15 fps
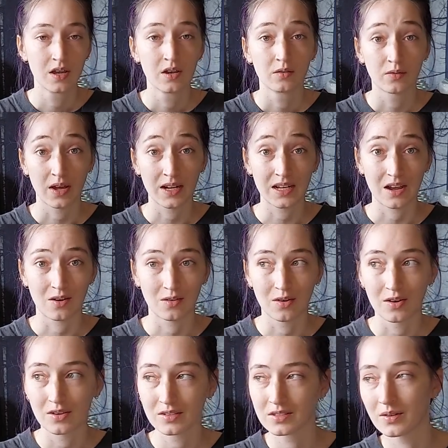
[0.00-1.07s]
fatty
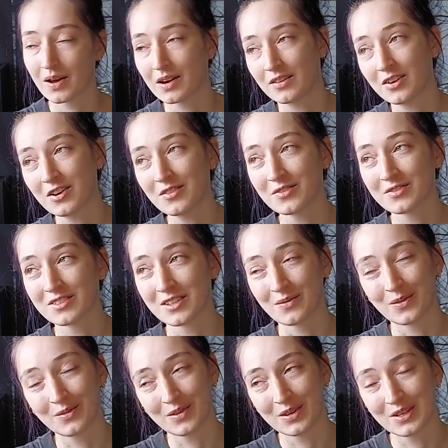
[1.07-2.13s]
alcohol, so I don't know if some
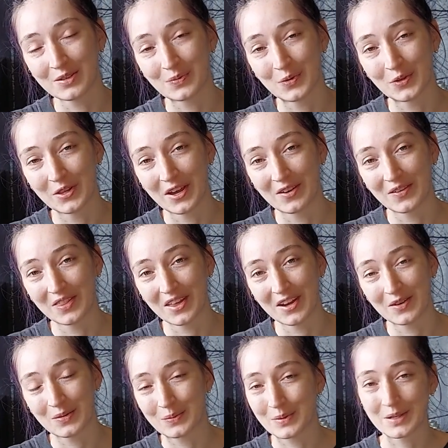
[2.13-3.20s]
of it is pulled out with that.
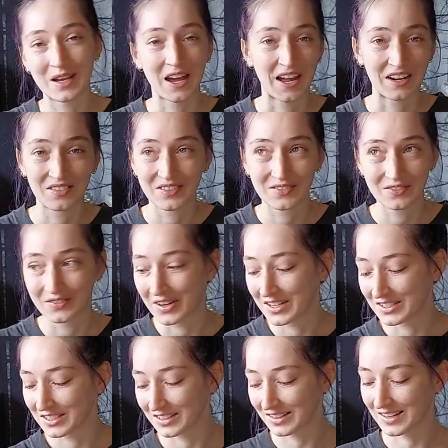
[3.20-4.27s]
It would be kind of fun
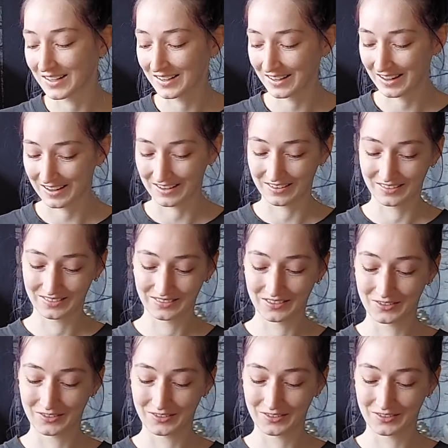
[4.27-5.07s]
to like, I don't know,